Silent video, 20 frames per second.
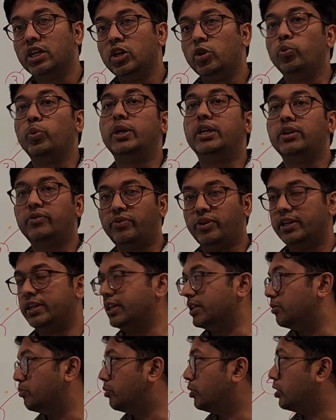with different
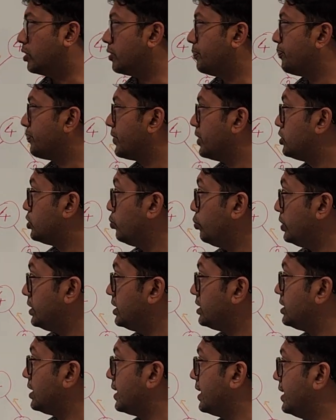input. So which is
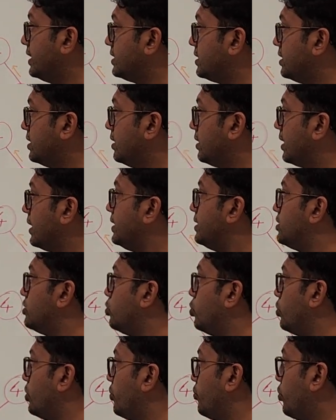the case here, right?
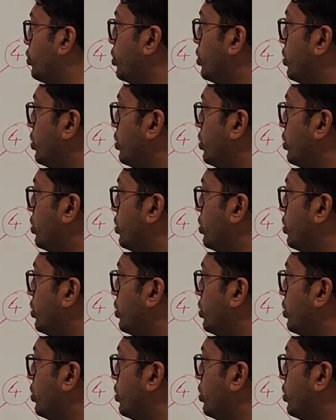So if